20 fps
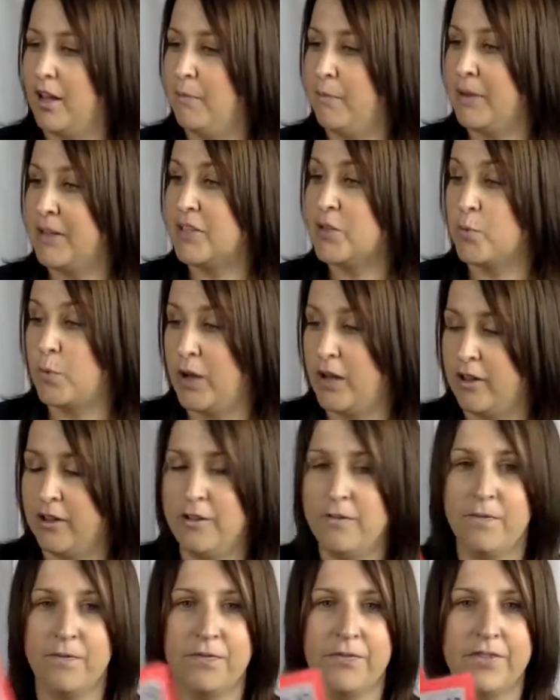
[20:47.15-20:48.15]
as
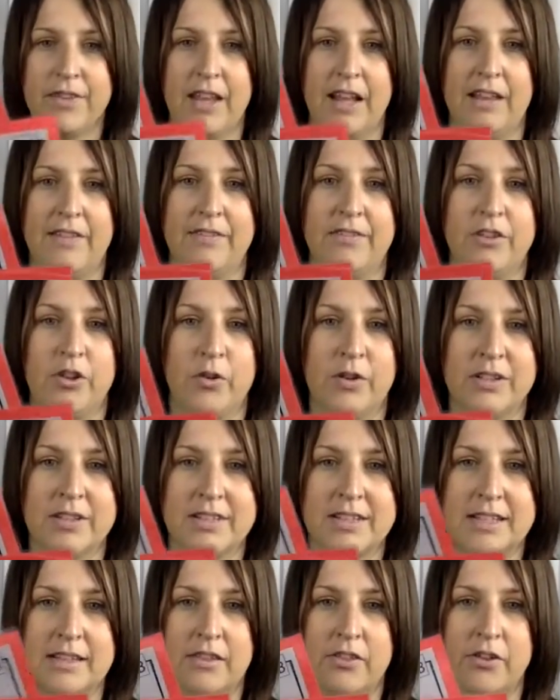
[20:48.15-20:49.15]
well, and you can see that